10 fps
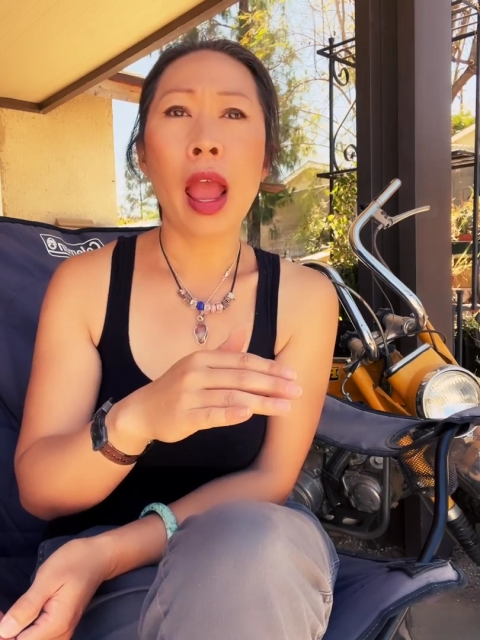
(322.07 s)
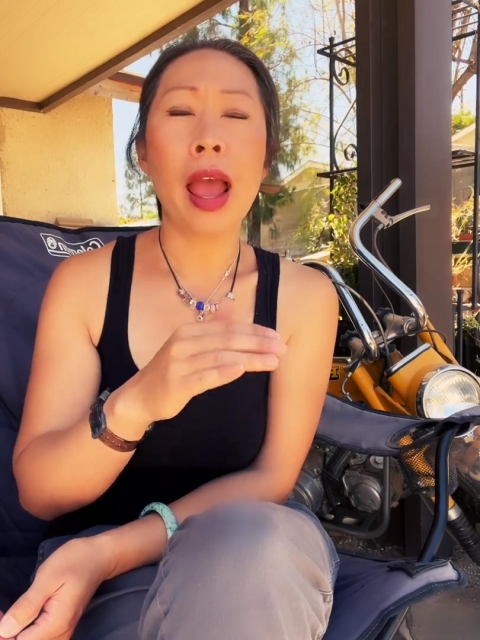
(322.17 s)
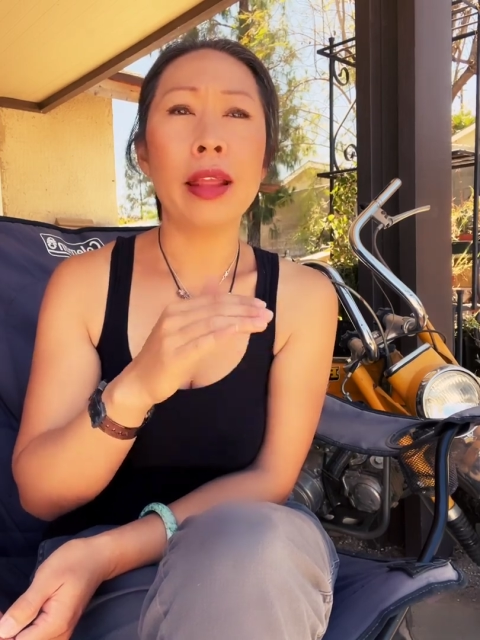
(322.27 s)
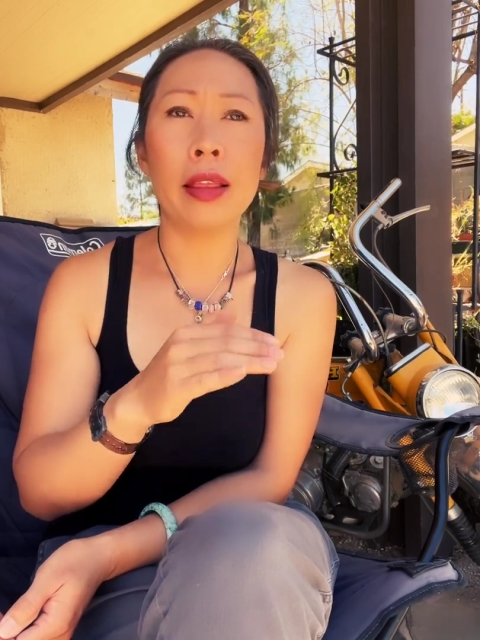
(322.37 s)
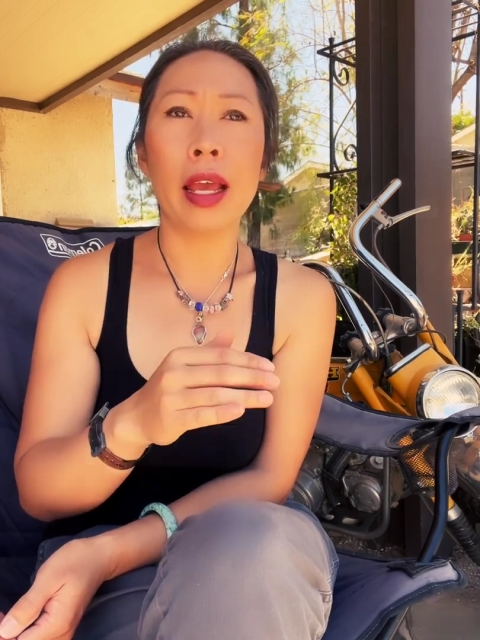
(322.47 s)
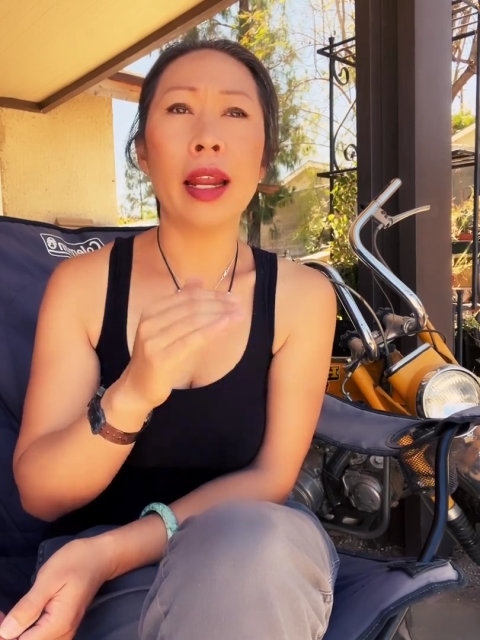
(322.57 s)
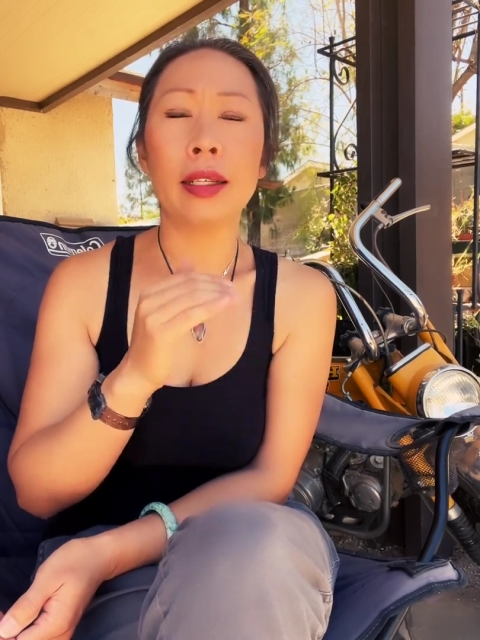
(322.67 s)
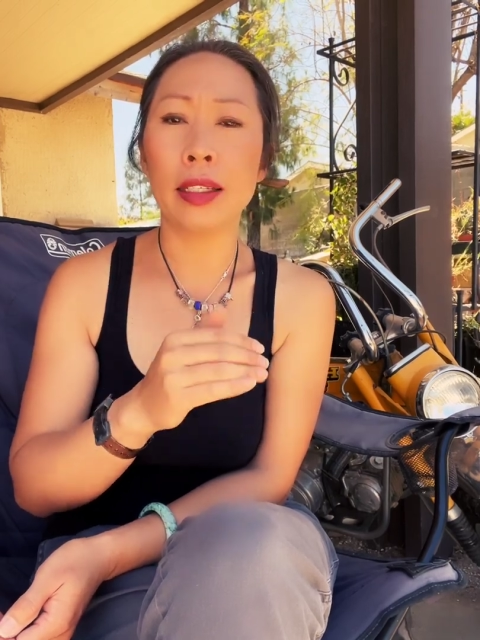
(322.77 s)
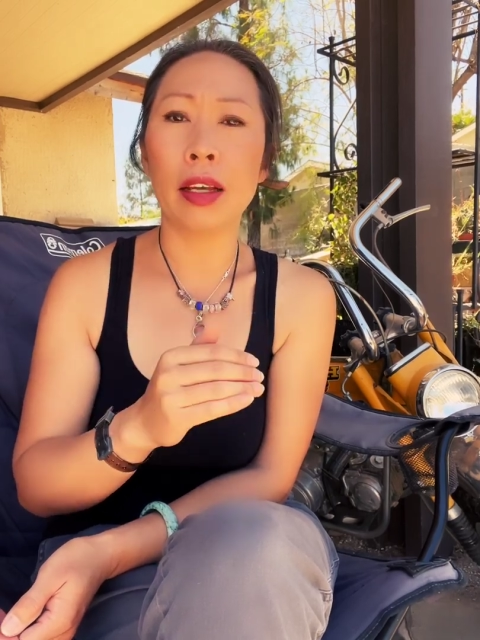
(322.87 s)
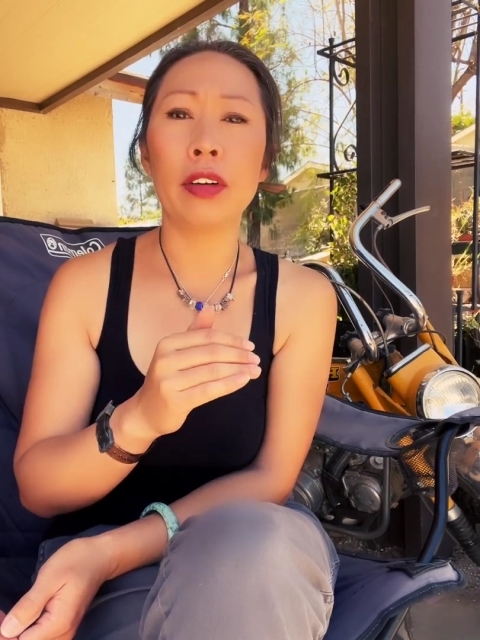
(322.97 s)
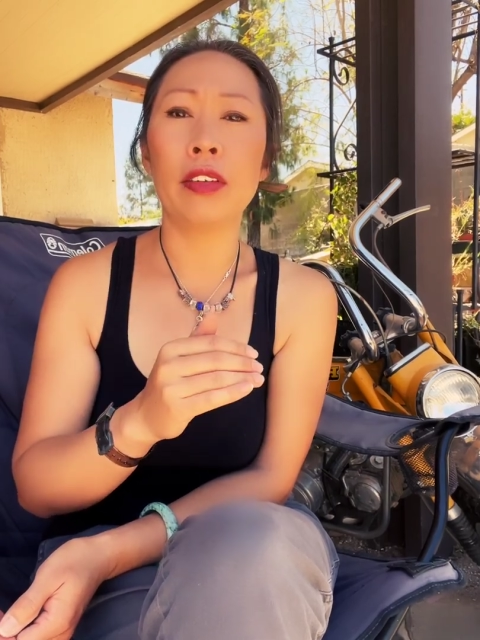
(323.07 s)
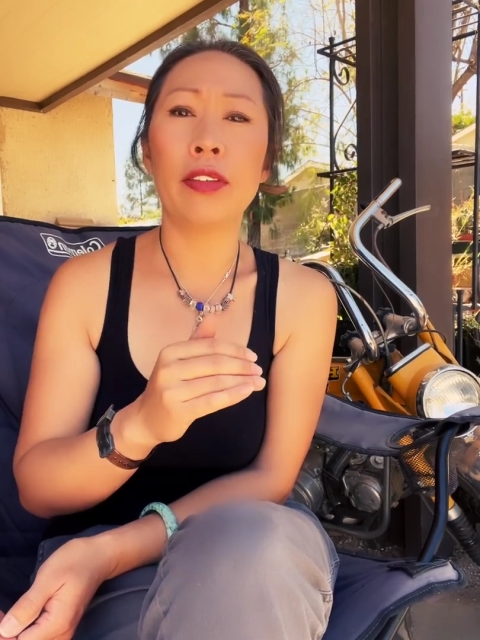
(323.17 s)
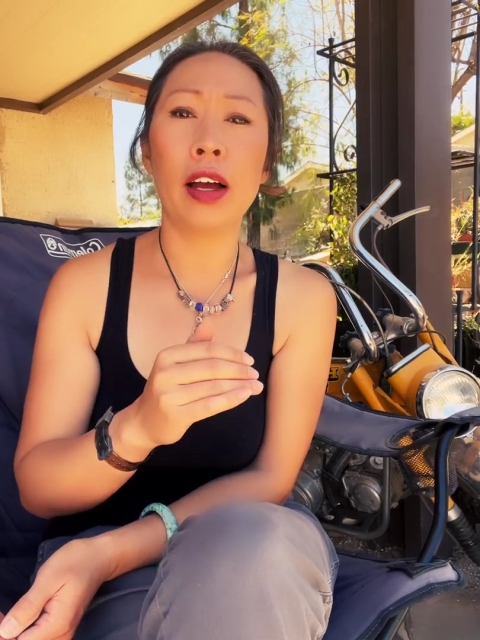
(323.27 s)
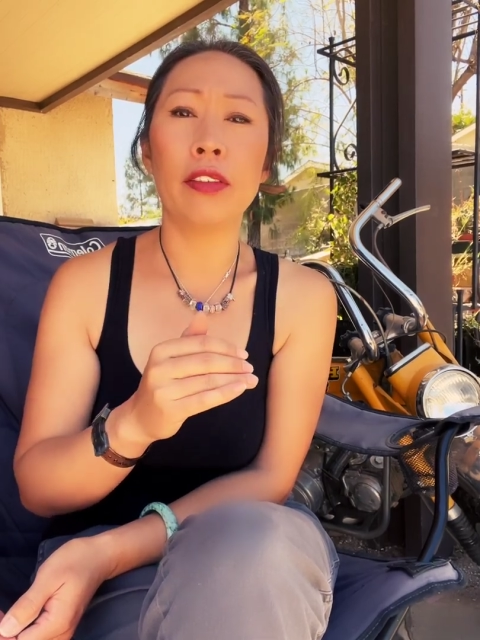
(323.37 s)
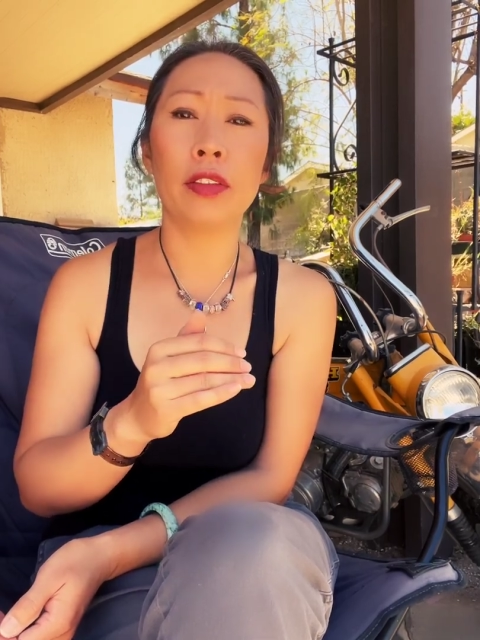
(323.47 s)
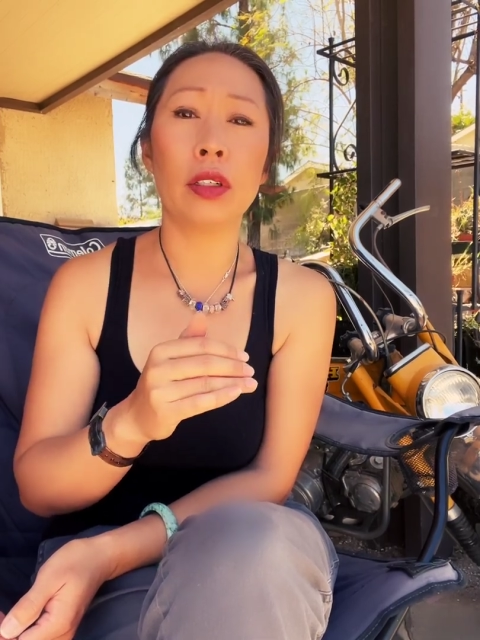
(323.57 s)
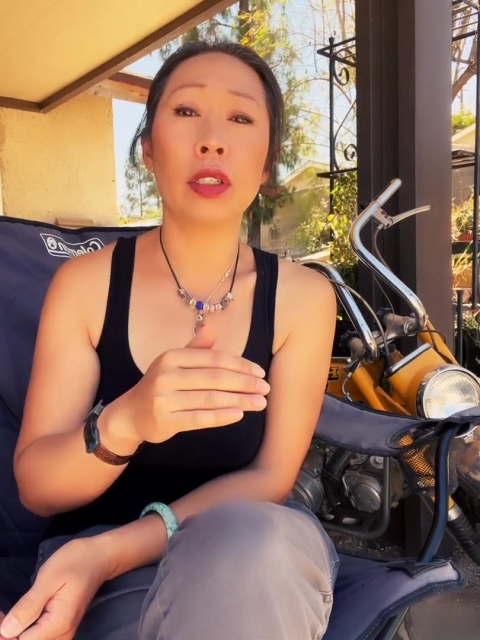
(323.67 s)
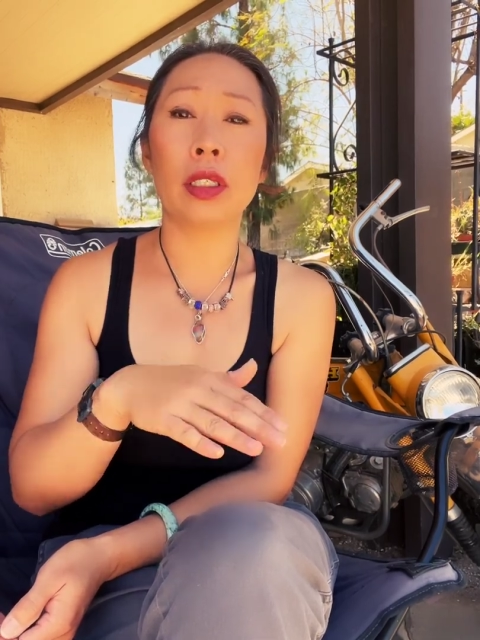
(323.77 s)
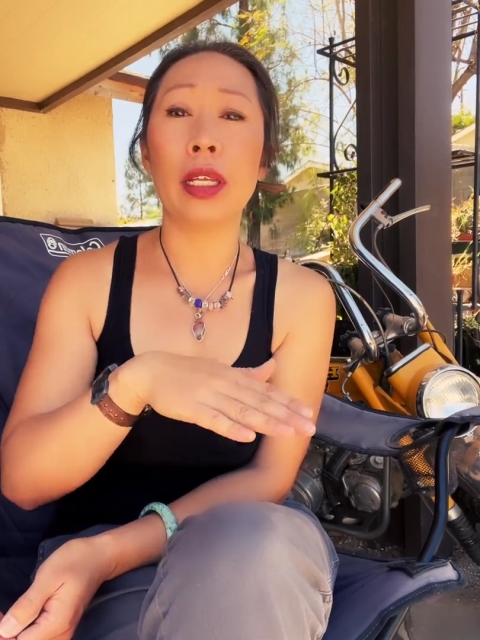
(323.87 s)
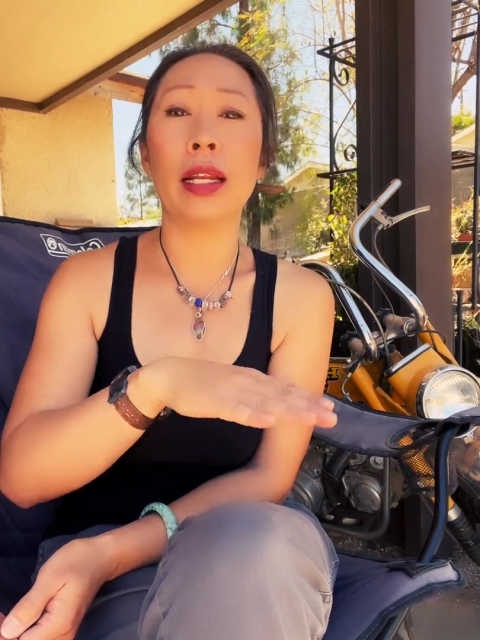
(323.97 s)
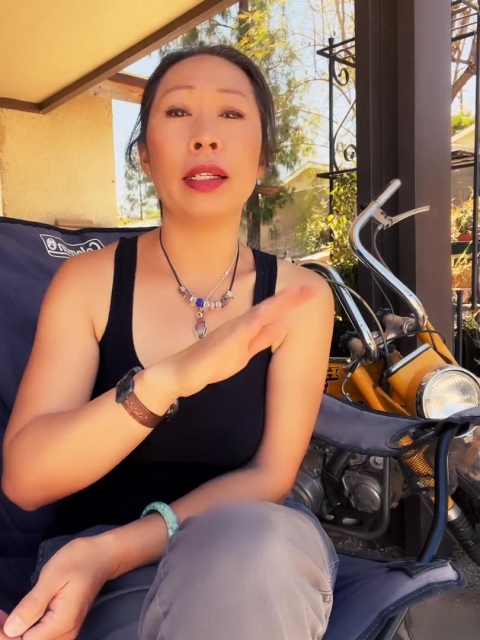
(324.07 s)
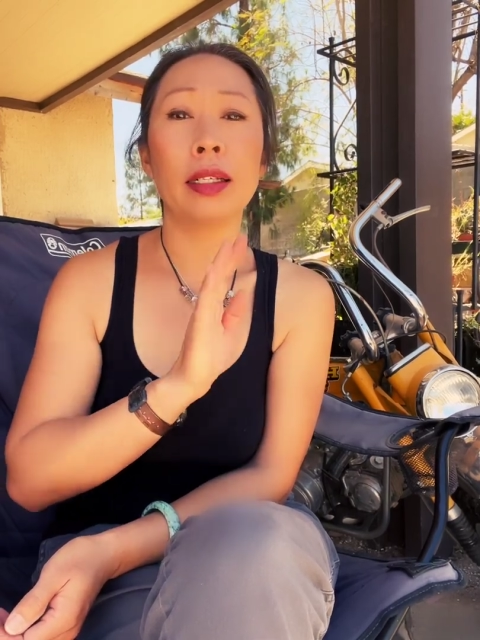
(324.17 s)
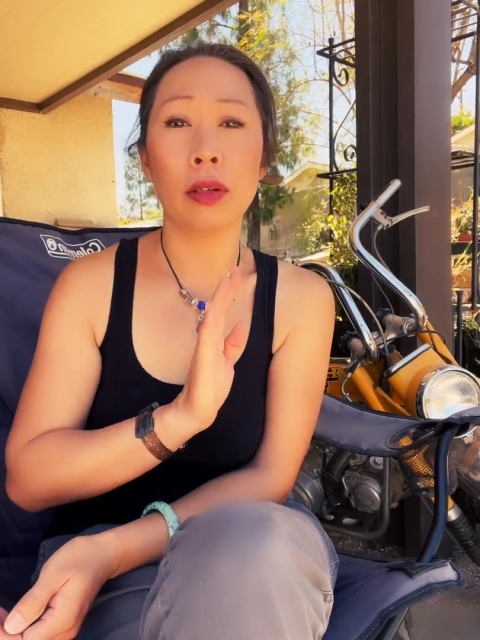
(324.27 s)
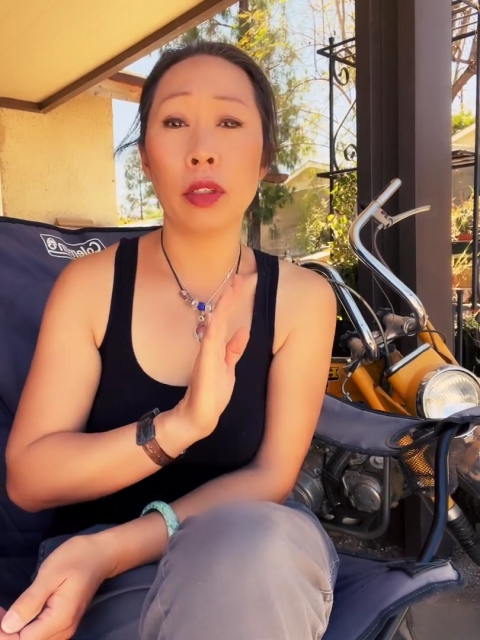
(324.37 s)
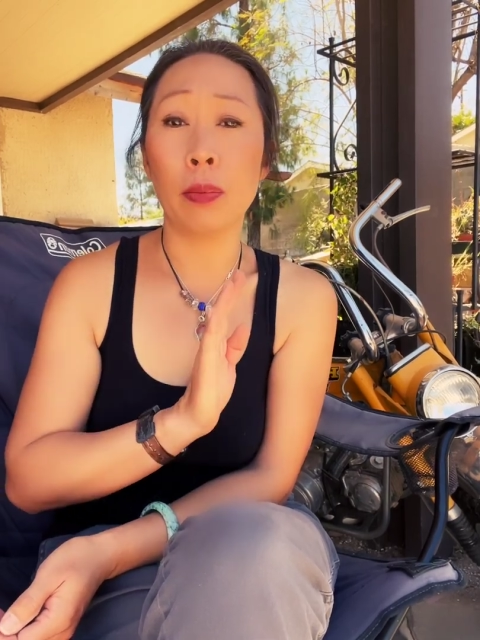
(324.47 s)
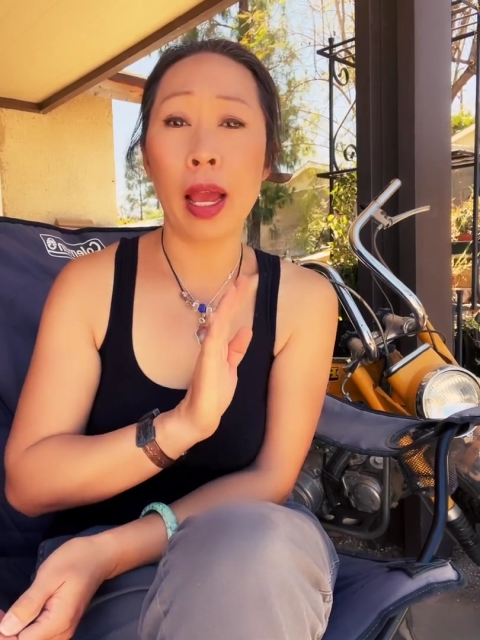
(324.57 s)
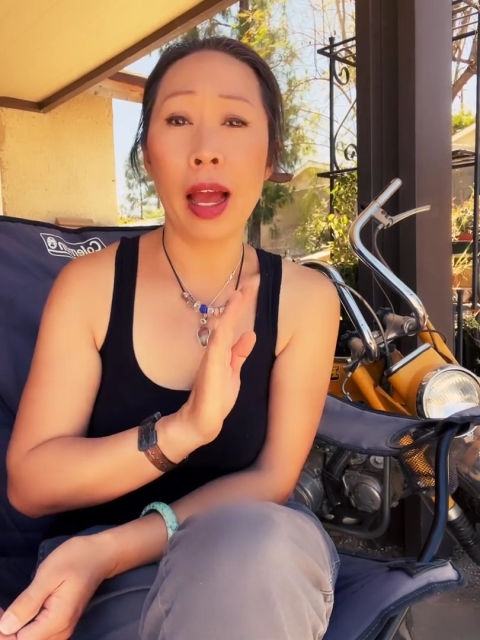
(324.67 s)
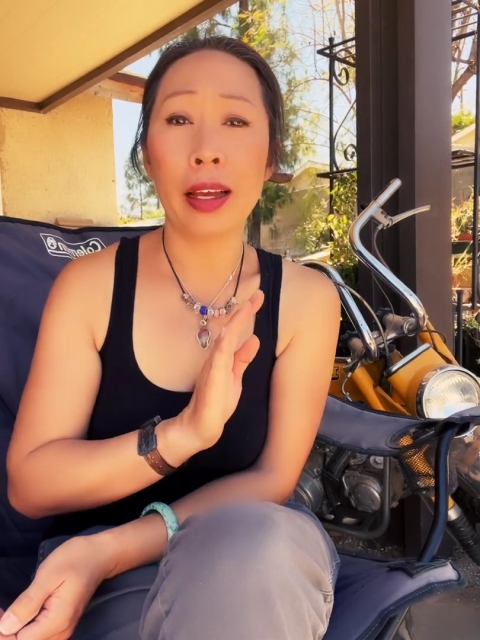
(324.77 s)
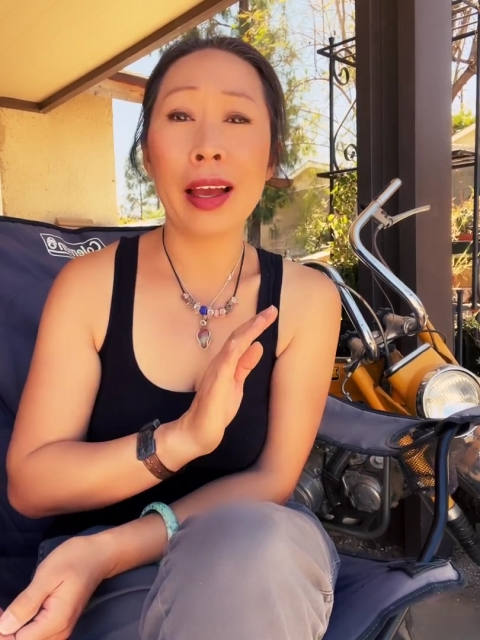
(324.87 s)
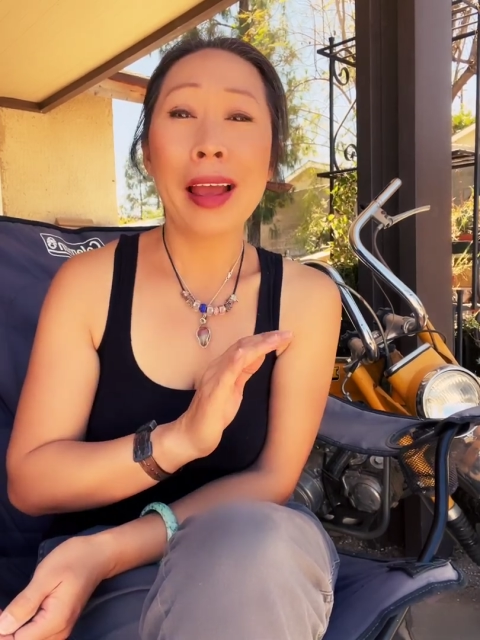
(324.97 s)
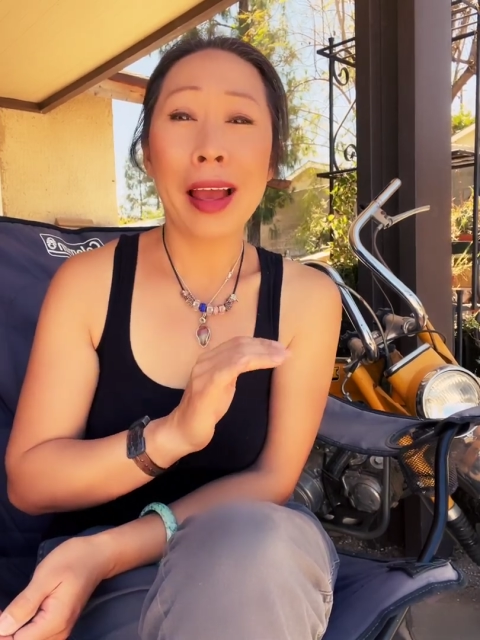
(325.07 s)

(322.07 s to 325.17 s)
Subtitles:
and then at 75 volts, then it tilts back.